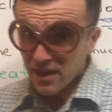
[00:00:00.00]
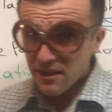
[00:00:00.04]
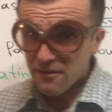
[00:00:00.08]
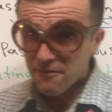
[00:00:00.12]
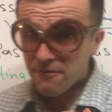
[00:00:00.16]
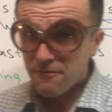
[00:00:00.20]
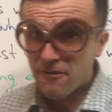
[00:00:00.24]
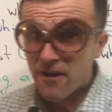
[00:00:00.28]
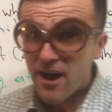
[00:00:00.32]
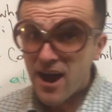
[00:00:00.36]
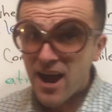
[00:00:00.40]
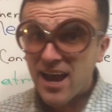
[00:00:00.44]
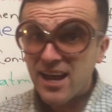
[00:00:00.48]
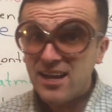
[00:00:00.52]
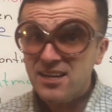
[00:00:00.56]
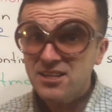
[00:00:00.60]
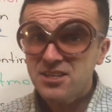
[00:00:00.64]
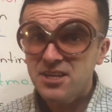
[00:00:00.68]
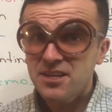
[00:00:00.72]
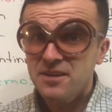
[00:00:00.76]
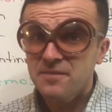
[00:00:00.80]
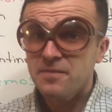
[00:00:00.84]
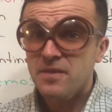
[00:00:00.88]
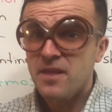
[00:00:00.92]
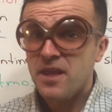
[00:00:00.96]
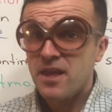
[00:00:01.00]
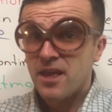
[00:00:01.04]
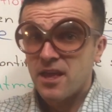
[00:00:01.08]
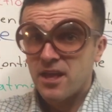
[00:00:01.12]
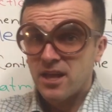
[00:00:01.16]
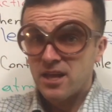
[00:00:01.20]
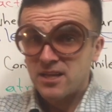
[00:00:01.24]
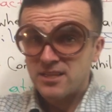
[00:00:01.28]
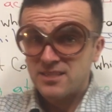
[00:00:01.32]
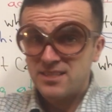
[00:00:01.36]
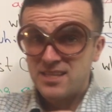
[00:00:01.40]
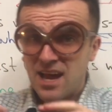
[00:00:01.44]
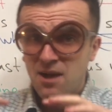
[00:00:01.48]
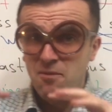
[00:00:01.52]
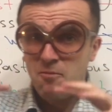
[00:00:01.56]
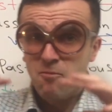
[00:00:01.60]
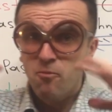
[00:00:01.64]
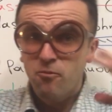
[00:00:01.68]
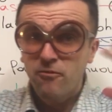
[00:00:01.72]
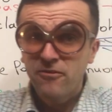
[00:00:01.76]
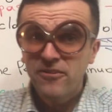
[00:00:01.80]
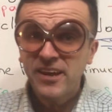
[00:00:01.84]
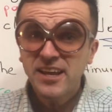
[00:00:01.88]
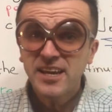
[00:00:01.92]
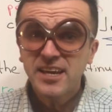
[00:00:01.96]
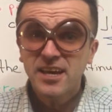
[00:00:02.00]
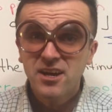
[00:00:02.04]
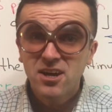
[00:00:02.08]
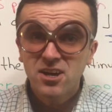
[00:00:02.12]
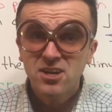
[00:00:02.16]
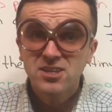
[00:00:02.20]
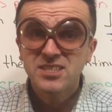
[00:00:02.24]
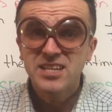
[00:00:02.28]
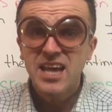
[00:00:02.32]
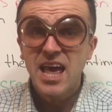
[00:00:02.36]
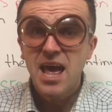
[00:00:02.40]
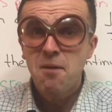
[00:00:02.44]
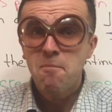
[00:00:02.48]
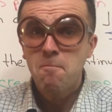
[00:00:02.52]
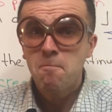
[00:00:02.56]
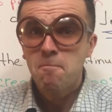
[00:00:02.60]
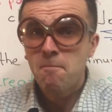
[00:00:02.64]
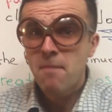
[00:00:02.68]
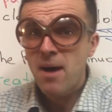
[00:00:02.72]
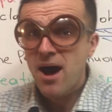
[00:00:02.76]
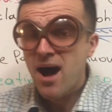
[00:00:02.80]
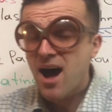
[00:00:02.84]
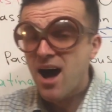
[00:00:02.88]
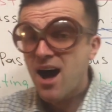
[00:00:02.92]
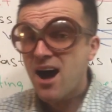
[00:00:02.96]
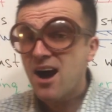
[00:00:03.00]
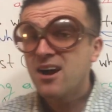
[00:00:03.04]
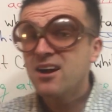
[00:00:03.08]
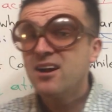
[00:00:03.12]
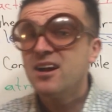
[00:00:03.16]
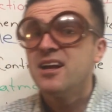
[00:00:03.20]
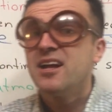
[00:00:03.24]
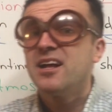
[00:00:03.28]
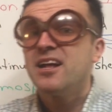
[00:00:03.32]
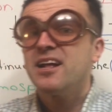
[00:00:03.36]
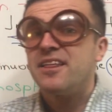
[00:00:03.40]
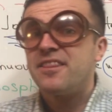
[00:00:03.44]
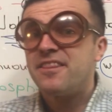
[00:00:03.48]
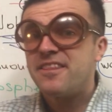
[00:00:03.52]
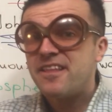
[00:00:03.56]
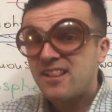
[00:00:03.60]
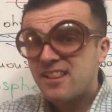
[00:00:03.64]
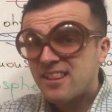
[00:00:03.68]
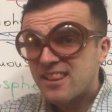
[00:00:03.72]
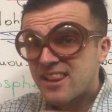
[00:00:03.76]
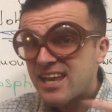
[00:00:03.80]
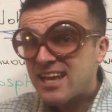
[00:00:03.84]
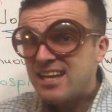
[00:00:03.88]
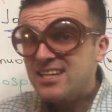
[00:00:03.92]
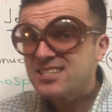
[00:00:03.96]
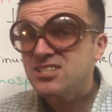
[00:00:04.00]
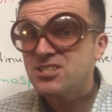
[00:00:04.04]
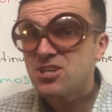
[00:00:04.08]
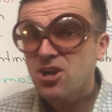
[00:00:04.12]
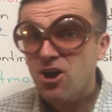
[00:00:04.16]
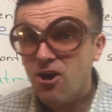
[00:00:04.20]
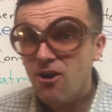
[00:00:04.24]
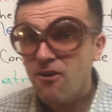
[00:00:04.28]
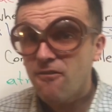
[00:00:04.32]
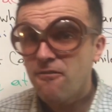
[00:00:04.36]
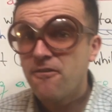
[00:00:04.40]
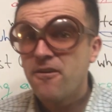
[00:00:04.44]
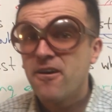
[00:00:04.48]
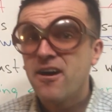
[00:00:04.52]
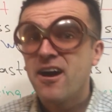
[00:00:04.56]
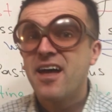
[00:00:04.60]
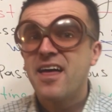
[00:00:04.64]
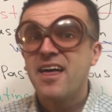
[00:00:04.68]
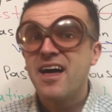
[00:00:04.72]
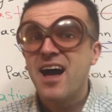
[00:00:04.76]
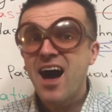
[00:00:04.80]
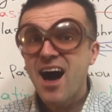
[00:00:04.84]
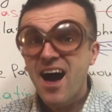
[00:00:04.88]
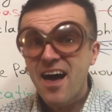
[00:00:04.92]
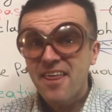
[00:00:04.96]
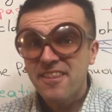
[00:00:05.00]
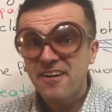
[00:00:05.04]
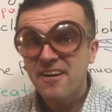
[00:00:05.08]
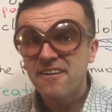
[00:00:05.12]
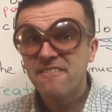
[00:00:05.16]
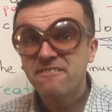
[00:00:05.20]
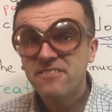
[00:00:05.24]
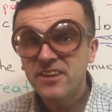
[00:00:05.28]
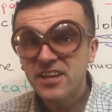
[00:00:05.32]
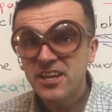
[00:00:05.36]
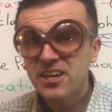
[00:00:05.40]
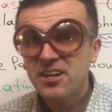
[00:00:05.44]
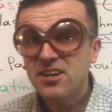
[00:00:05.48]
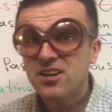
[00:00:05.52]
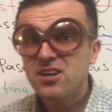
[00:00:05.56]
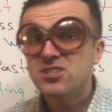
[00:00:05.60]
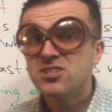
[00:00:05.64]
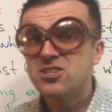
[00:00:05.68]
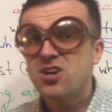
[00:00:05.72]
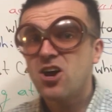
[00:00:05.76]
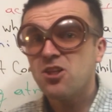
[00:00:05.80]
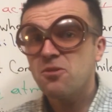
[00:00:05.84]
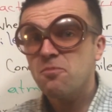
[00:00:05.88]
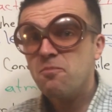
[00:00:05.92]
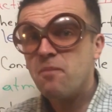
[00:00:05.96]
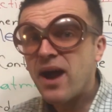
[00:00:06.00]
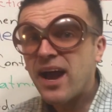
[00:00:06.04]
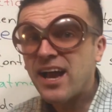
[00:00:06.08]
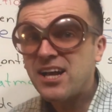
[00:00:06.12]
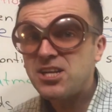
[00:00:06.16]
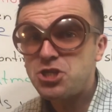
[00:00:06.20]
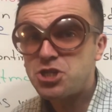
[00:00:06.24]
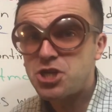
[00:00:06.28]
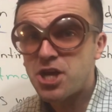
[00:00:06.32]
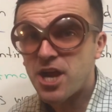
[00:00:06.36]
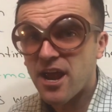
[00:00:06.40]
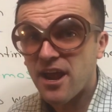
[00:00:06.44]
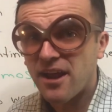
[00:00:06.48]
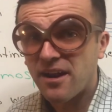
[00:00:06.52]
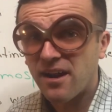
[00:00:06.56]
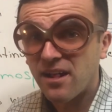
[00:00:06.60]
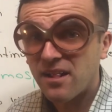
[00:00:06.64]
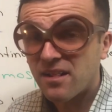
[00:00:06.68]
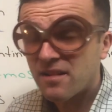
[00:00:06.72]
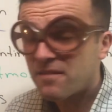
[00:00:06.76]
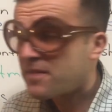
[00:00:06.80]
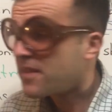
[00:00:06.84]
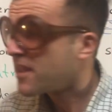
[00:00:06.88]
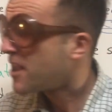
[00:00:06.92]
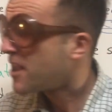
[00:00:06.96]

find some videos among the list of other videos on my channel.